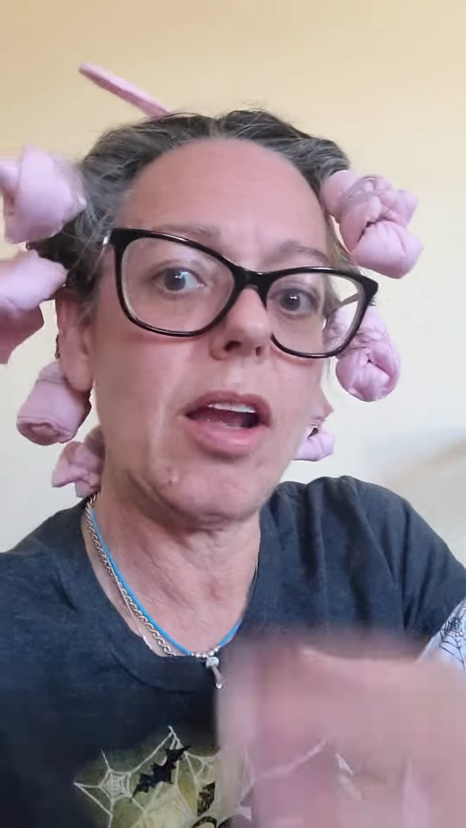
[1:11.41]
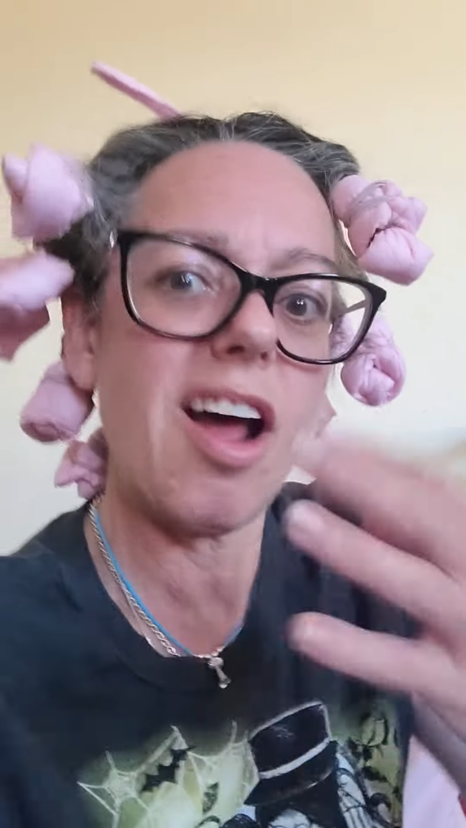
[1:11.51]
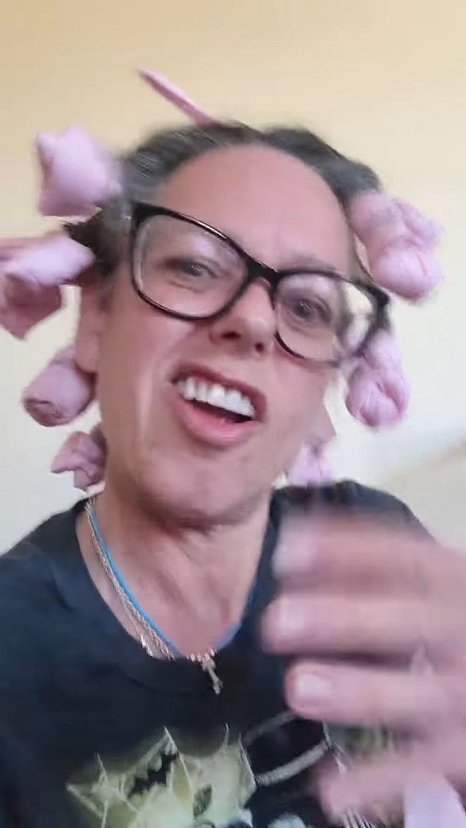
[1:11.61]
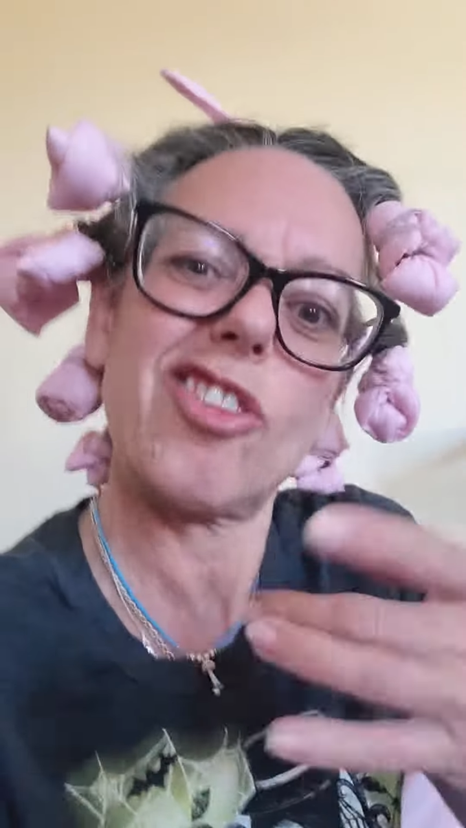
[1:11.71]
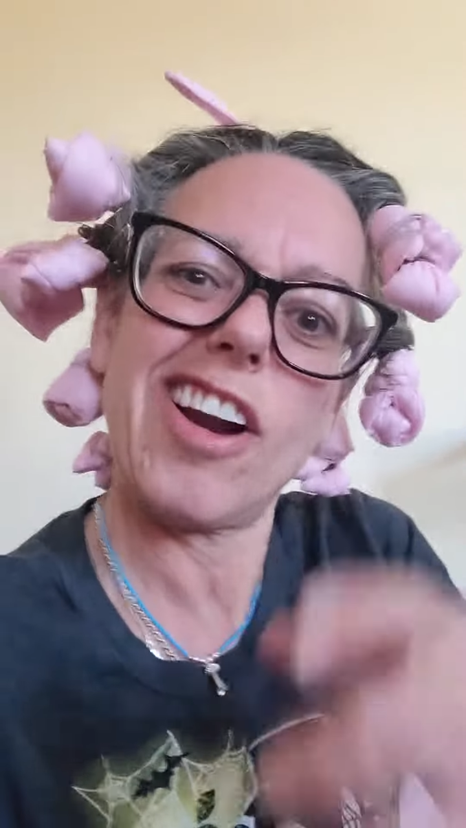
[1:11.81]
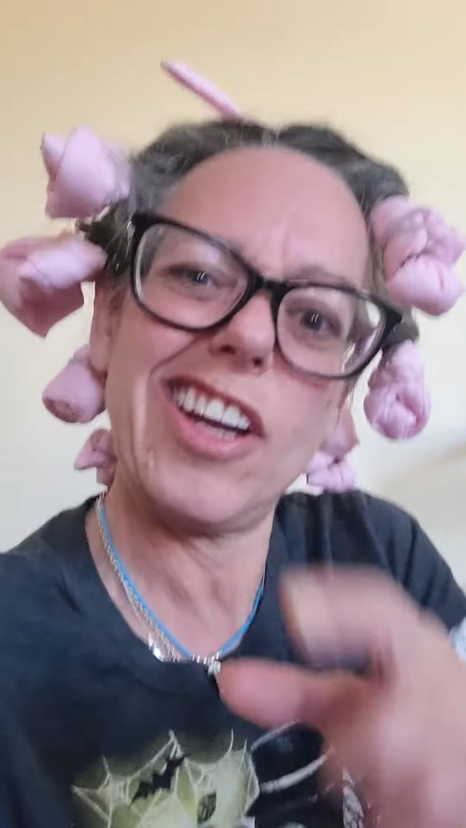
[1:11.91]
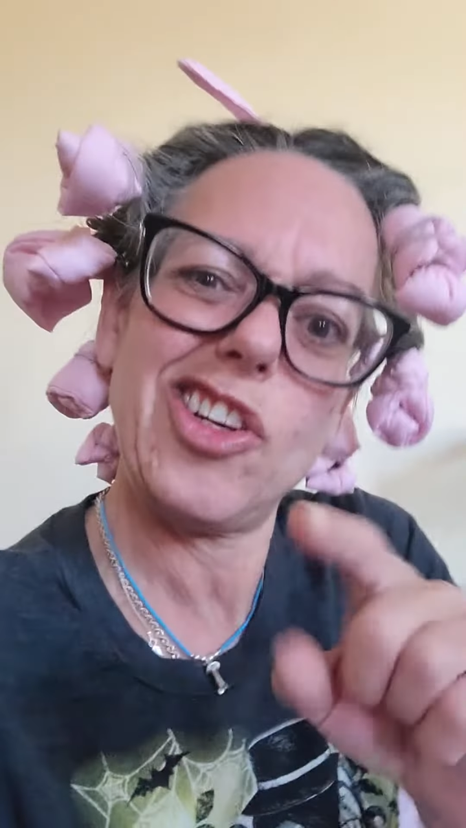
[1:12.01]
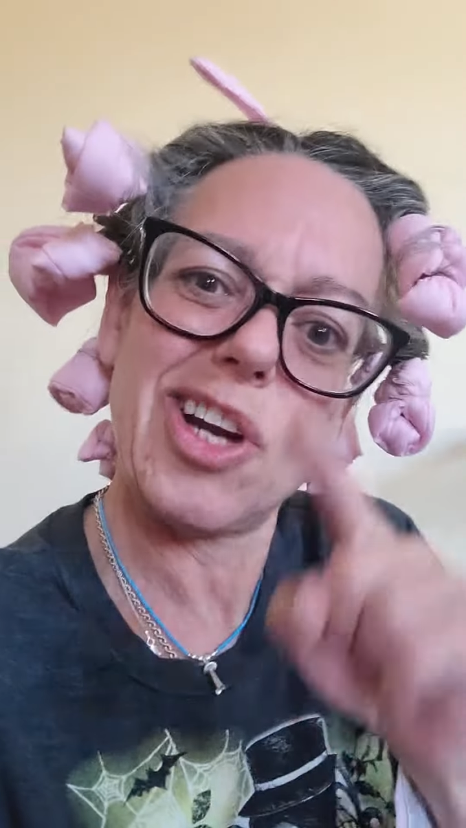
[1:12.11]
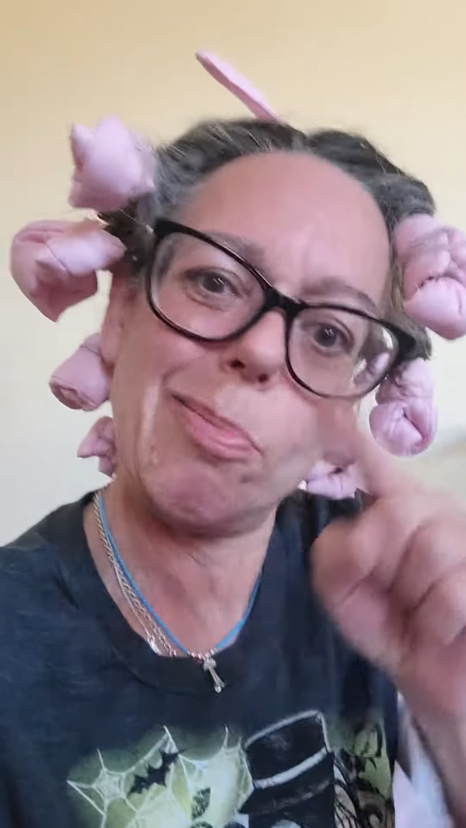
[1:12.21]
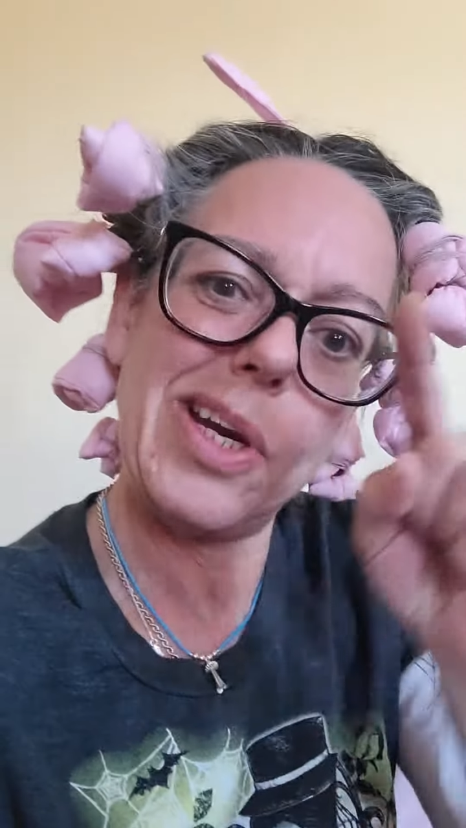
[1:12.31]
and not try to
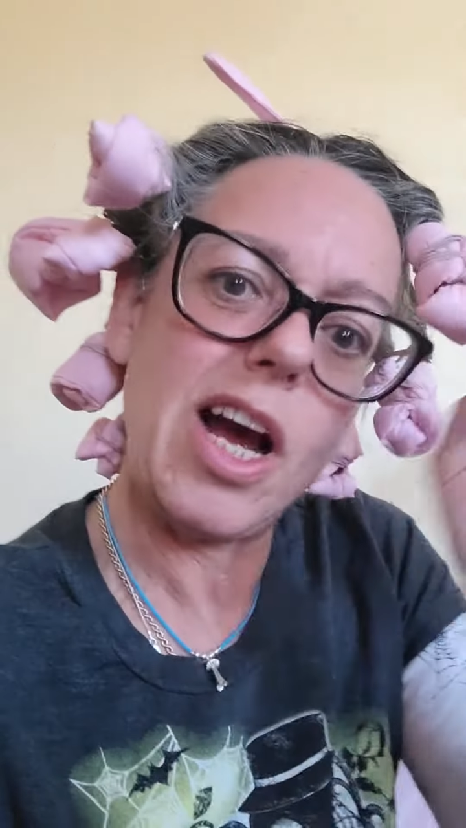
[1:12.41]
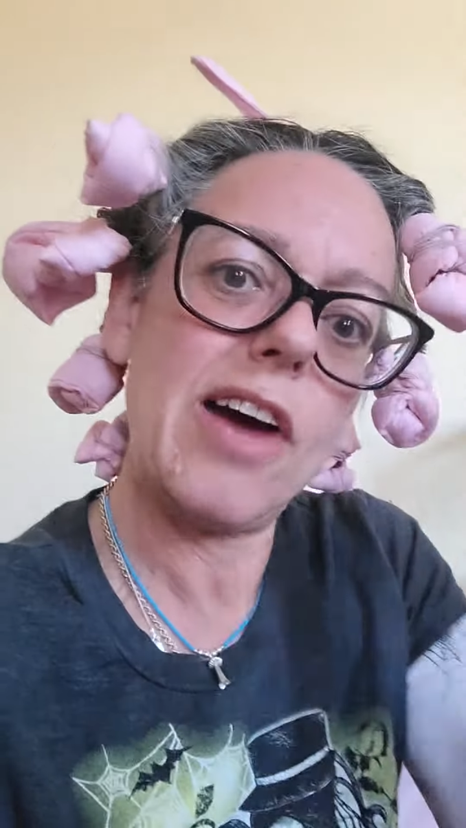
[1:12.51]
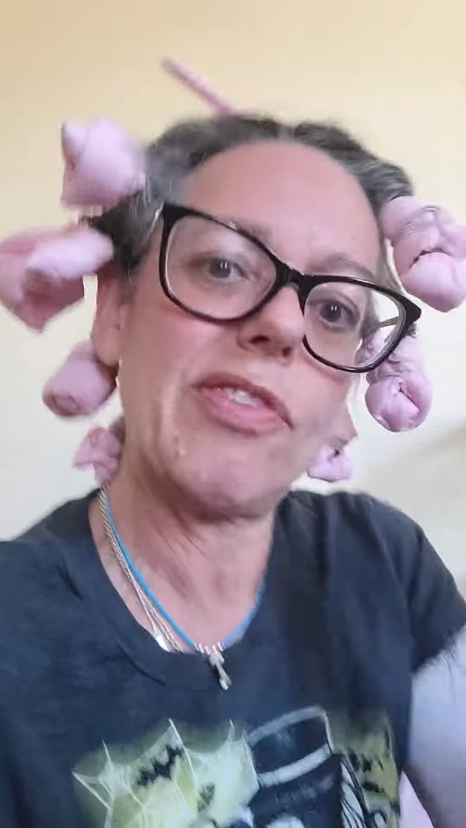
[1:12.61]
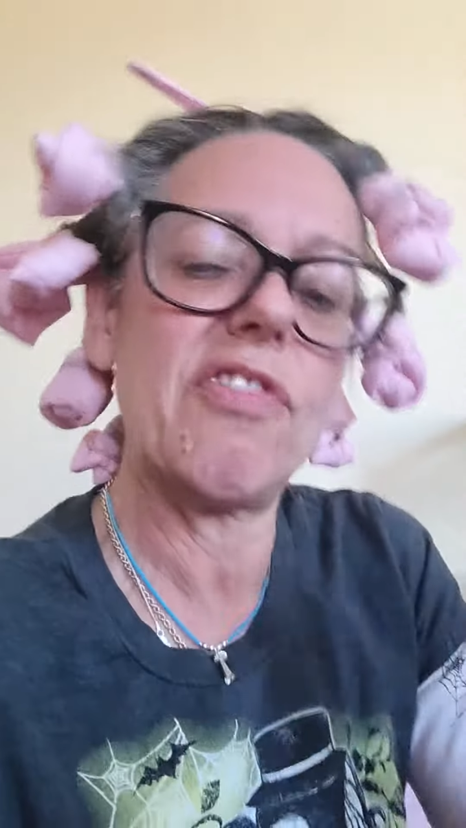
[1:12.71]
jump me off